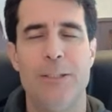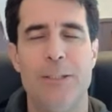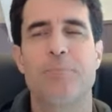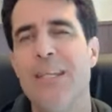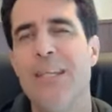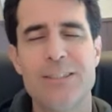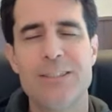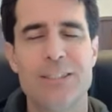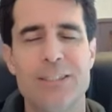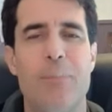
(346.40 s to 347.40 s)
And yes,
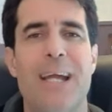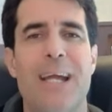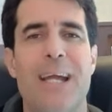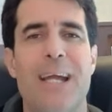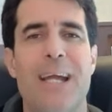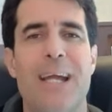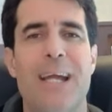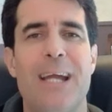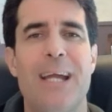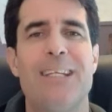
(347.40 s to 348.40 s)
the mind can go
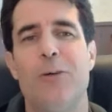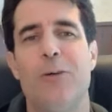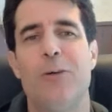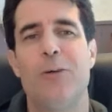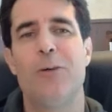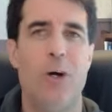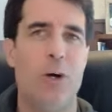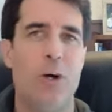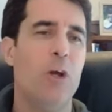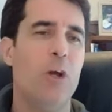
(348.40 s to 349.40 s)
down the road of,
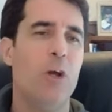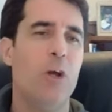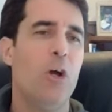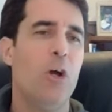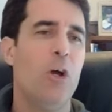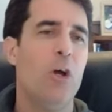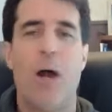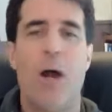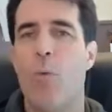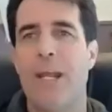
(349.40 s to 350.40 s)
oh, I
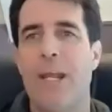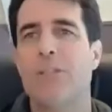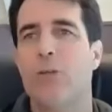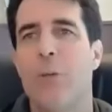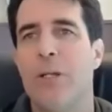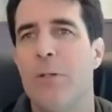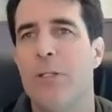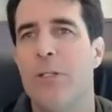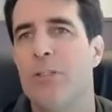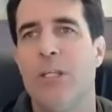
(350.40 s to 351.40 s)
want extra money
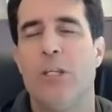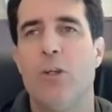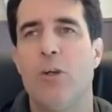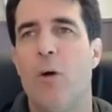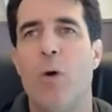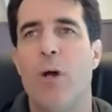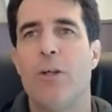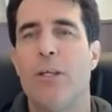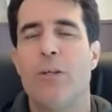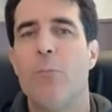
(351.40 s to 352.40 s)
because, you know, I want to
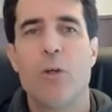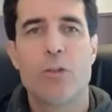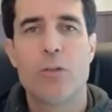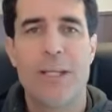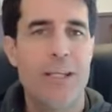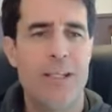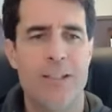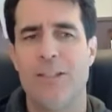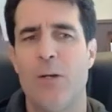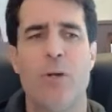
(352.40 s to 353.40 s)
give more to my
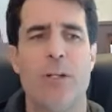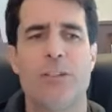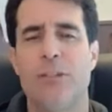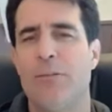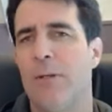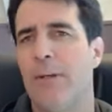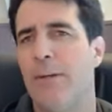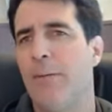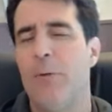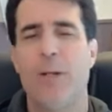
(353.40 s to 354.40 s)
kids. I want
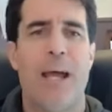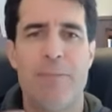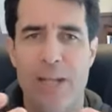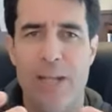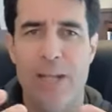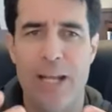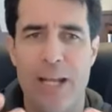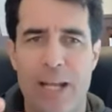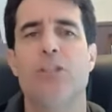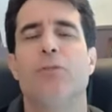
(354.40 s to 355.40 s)
to have a nice
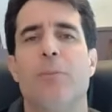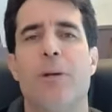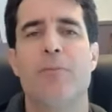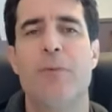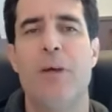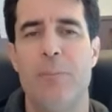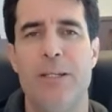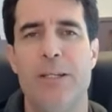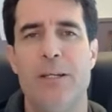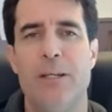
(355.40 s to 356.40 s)
vacation for my
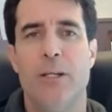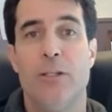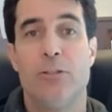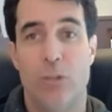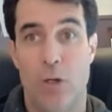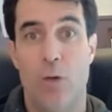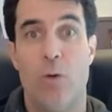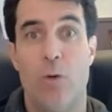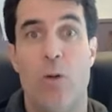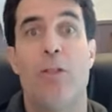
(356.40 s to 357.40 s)
family. So
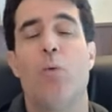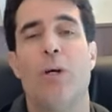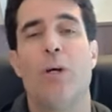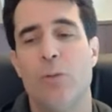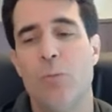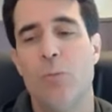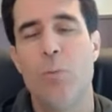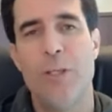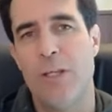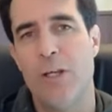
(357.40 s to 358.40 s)
the question will
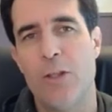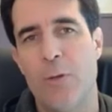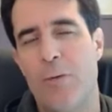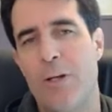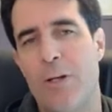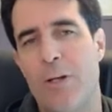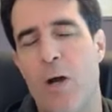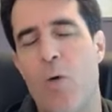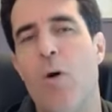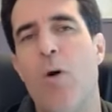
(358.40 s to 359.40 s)
be the other way around
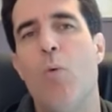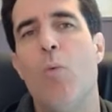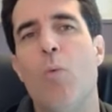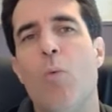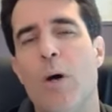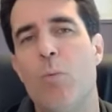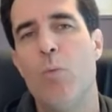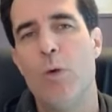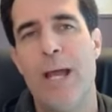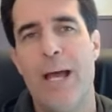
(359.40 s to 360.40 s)
now. What
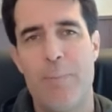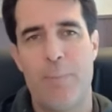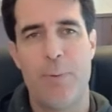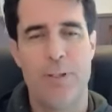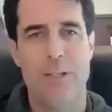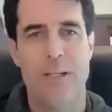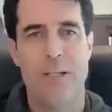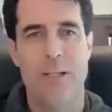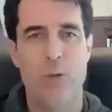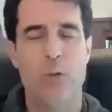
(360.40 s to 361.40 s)
would happen
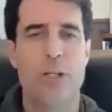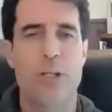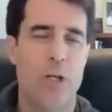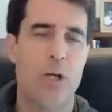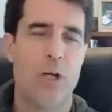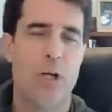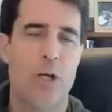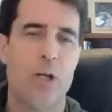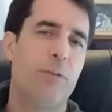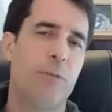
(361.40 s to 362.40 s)
if you cannot
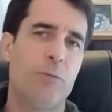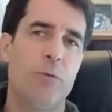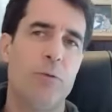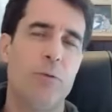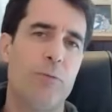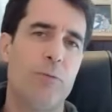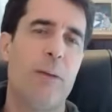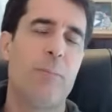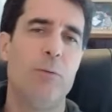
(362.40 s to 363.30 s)
give your family